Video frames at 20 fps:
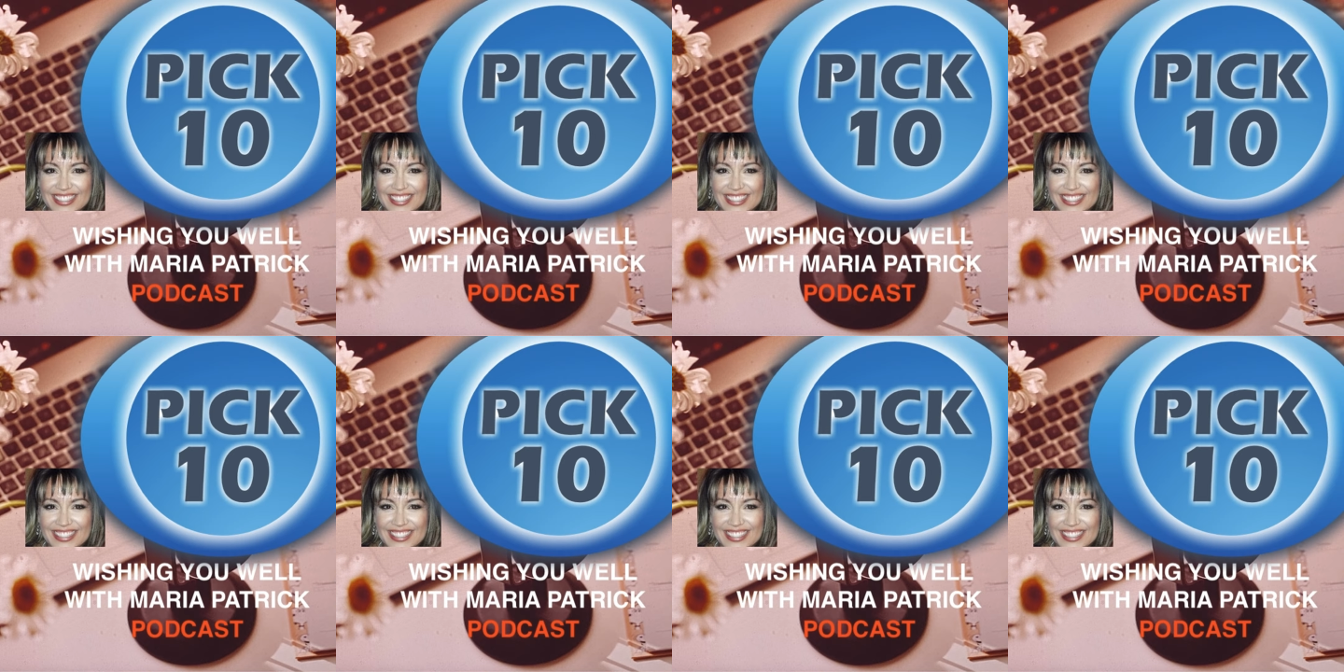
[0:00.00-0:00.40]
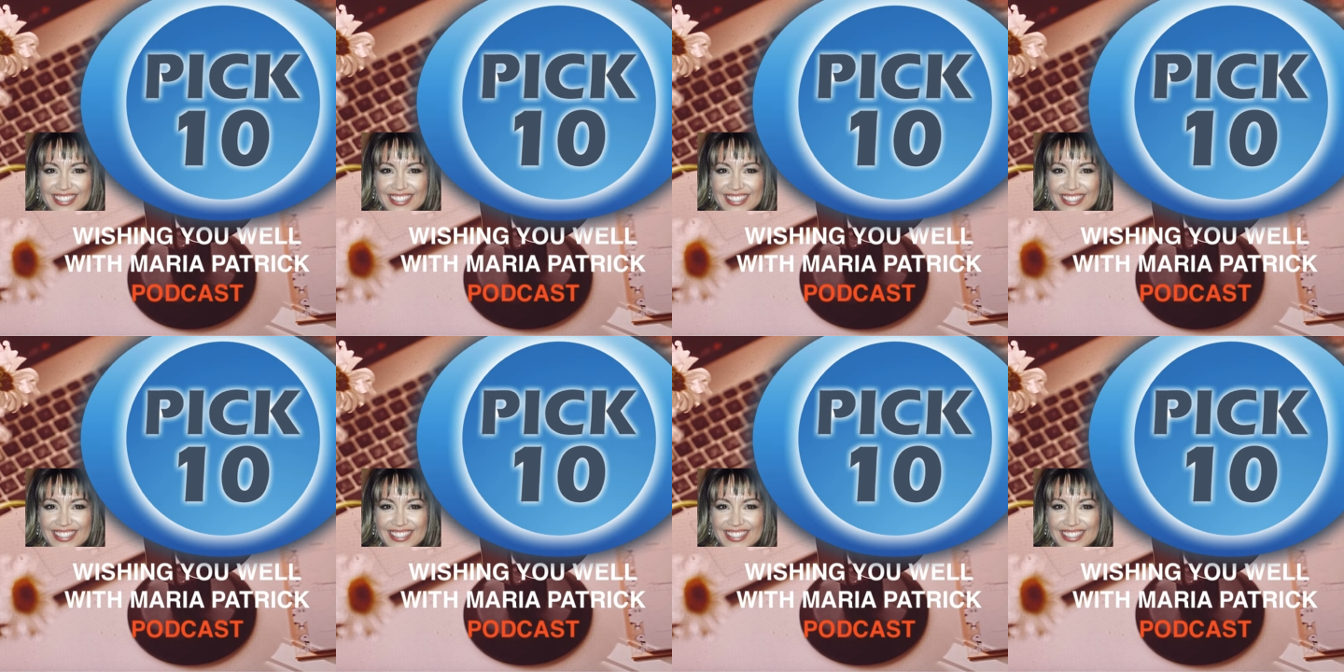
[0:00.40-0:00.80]
but I
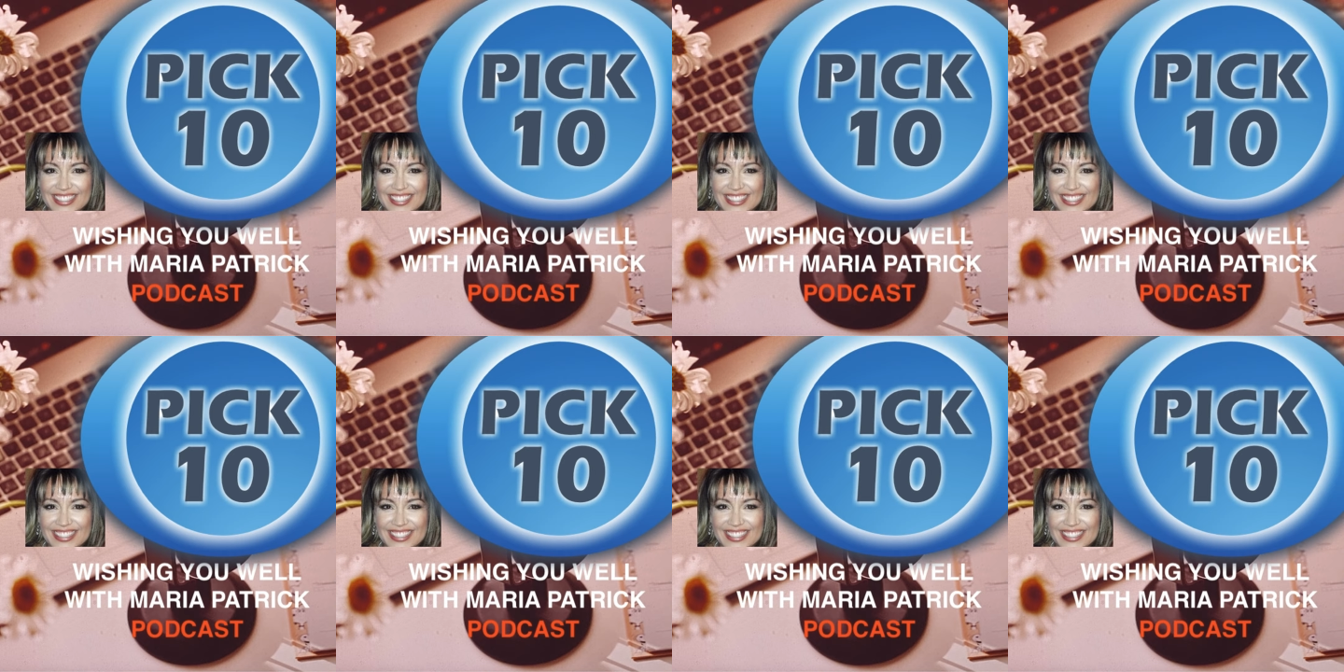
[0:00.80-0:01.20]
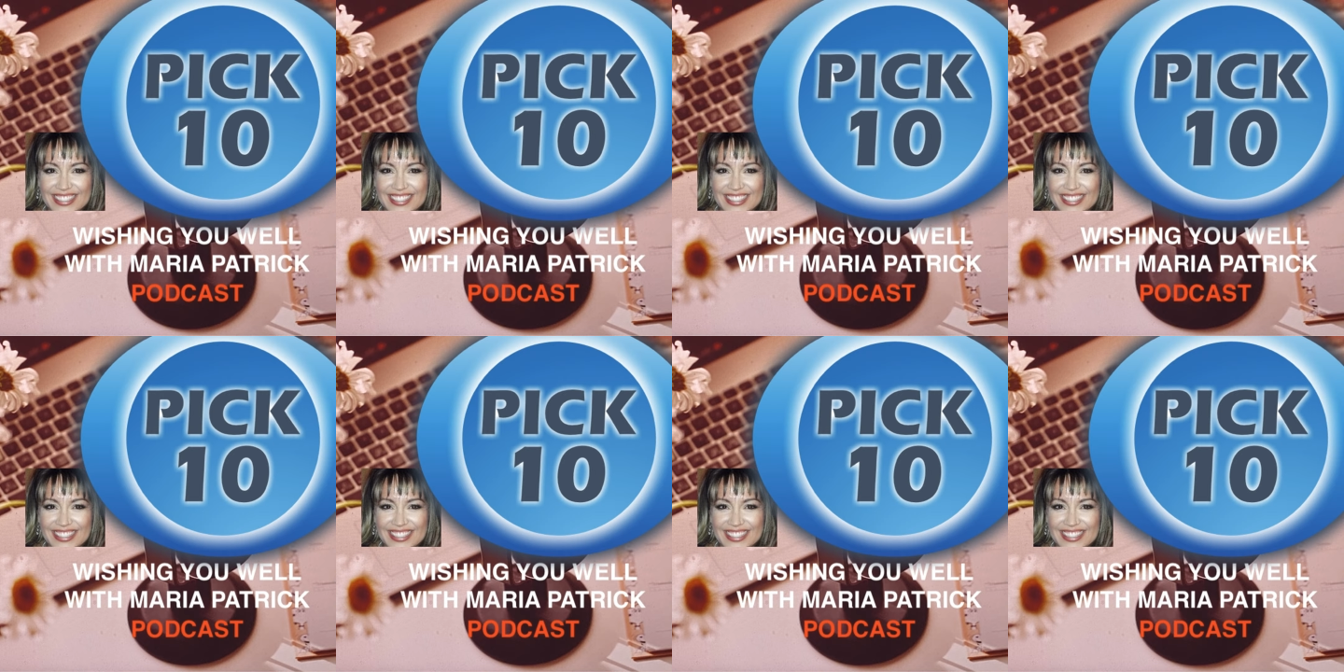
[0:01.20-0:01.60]
try to
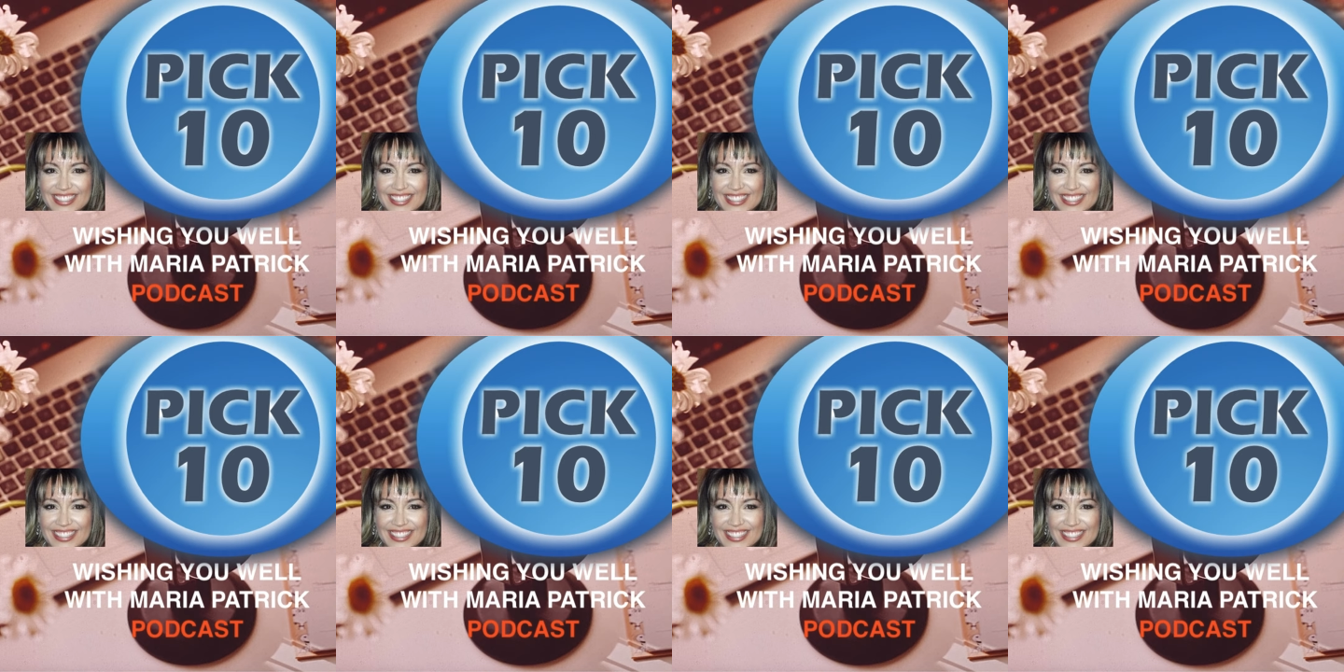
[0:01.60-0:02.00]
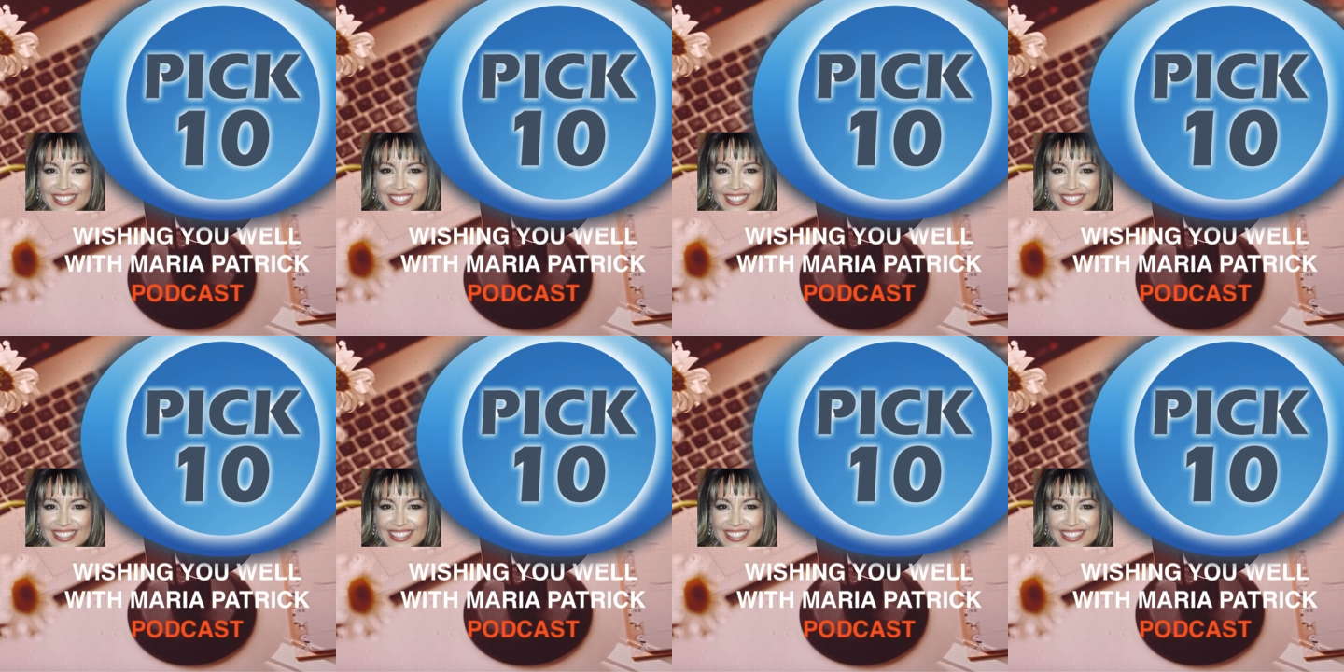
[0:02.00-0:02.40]
intentionally
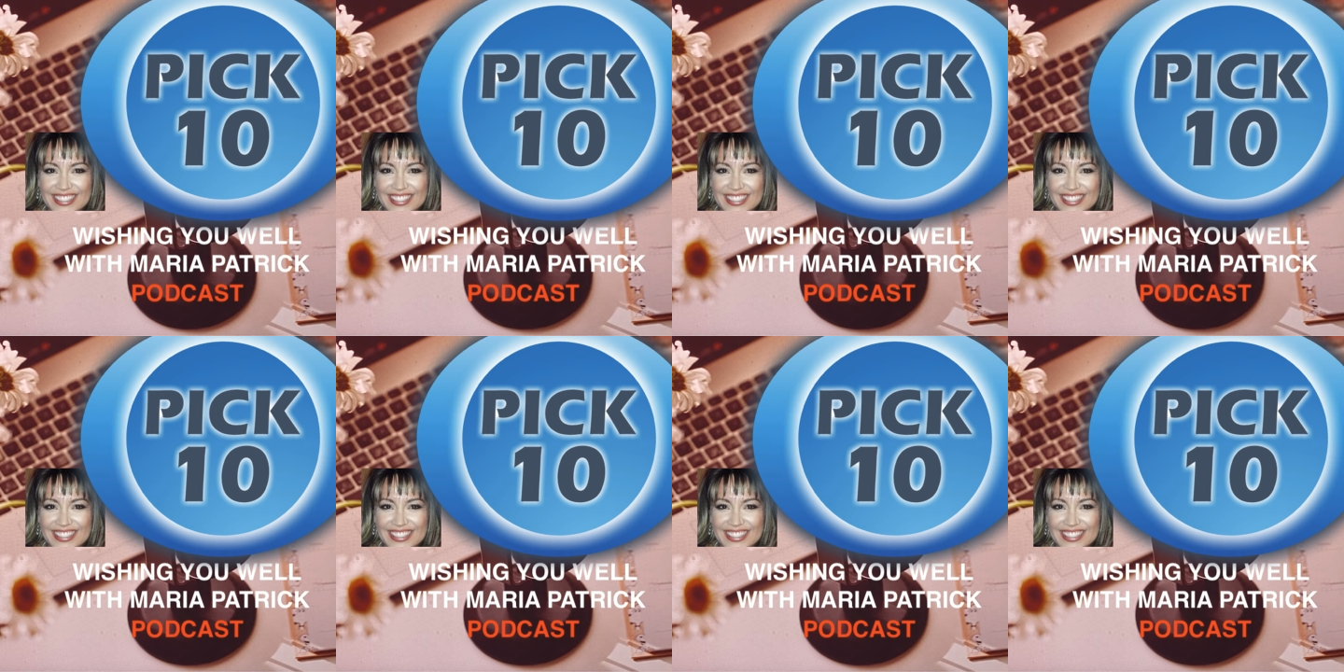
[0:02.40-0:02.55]
stop